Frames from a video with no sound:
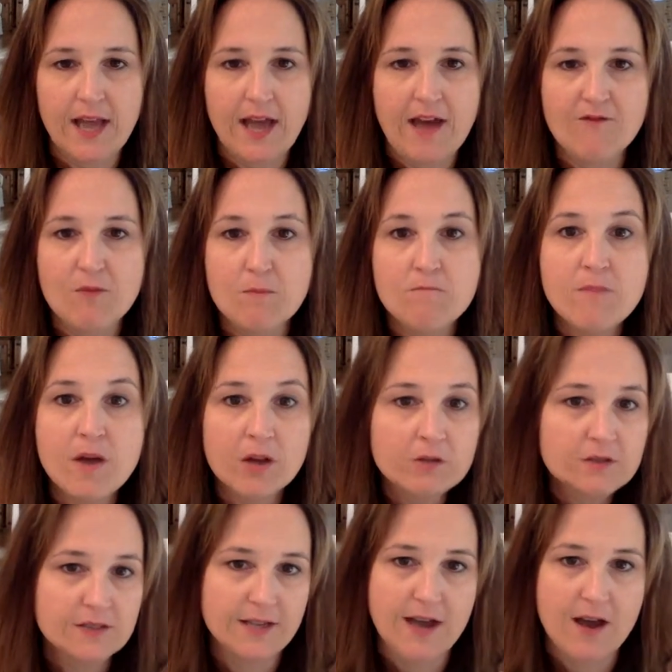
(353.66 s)
have a
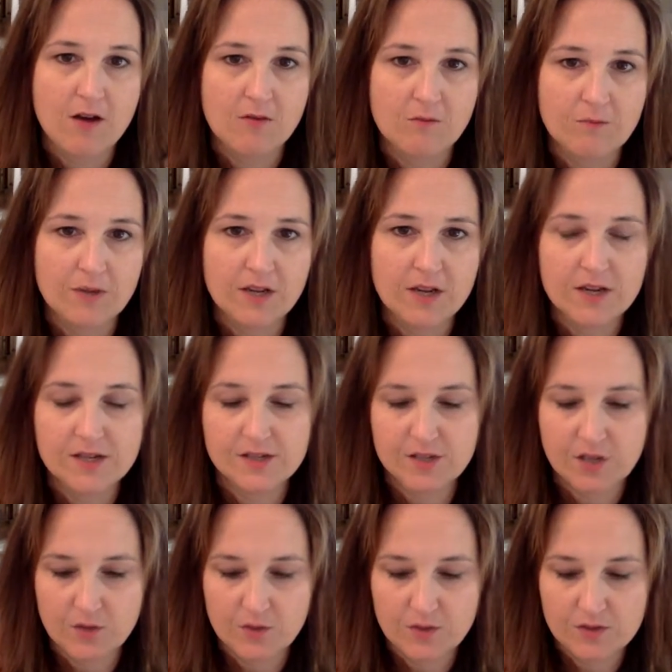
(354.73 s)
meltdown because
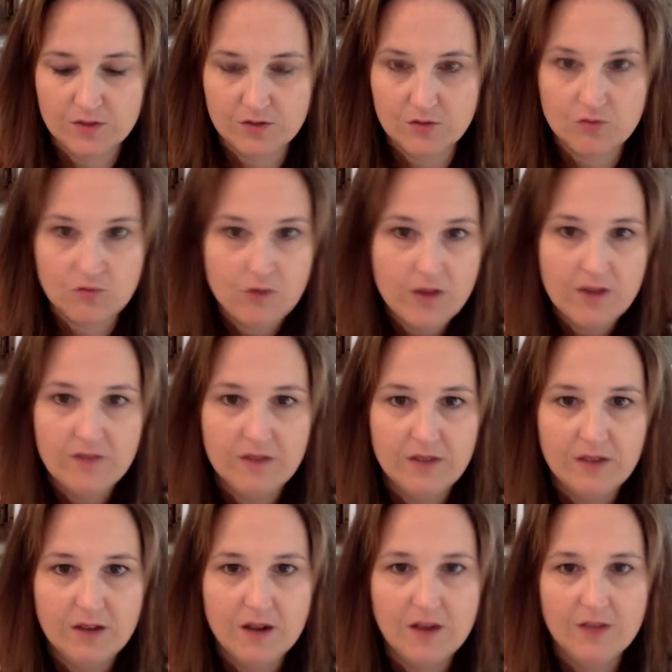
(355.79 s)
there was
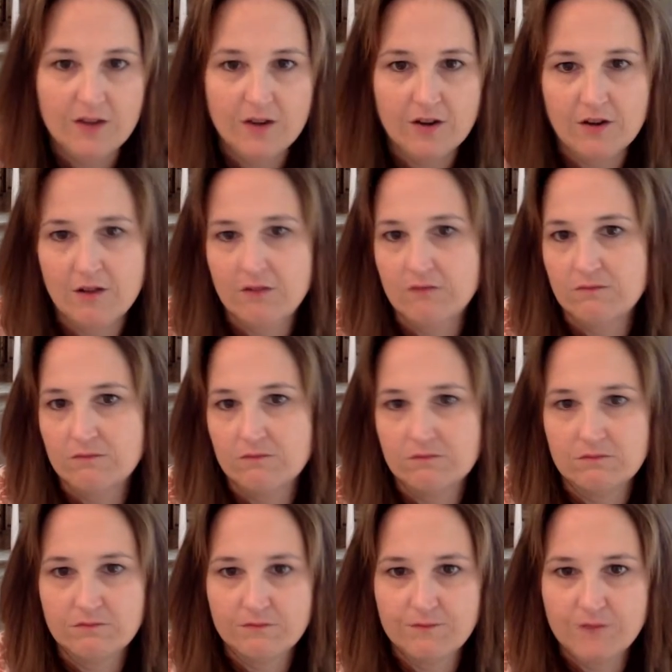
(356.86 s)
gravy on their
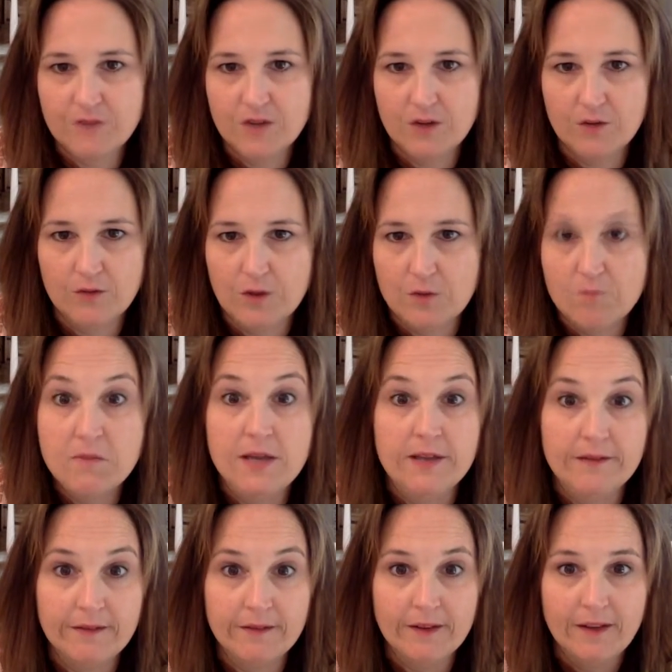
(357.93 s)

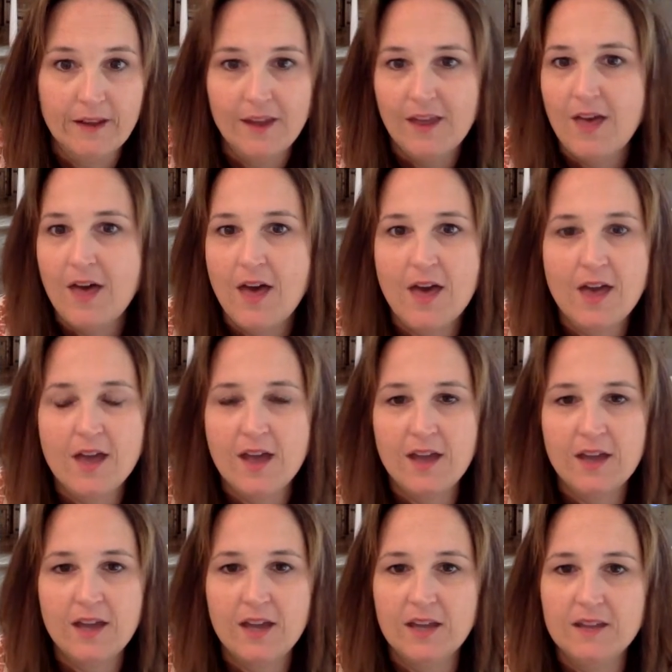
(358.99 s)
meat,
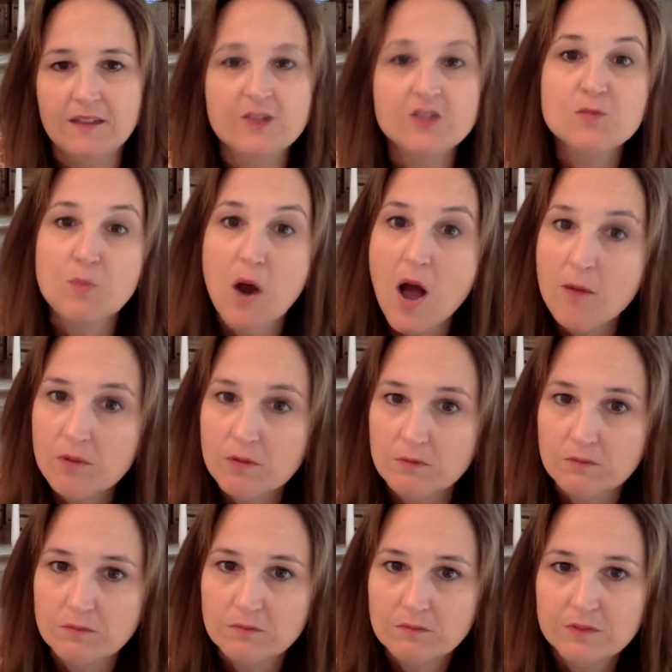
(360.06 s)
there's a
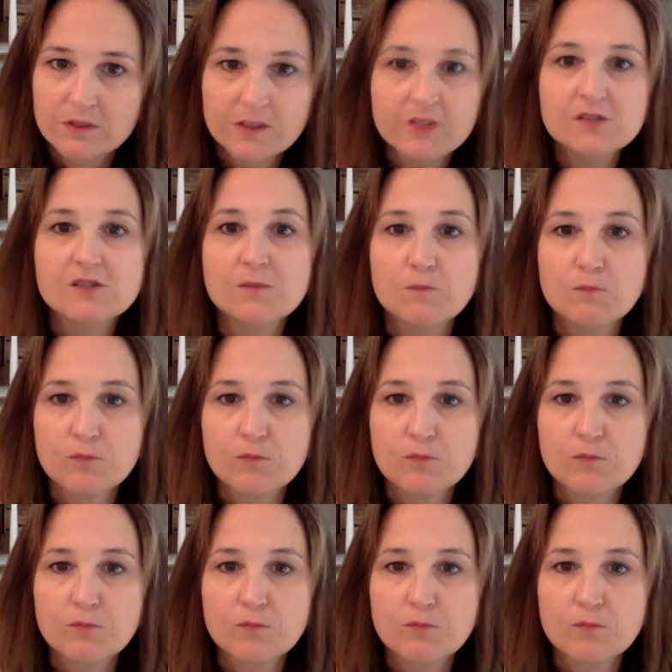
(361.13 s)
problem. There's a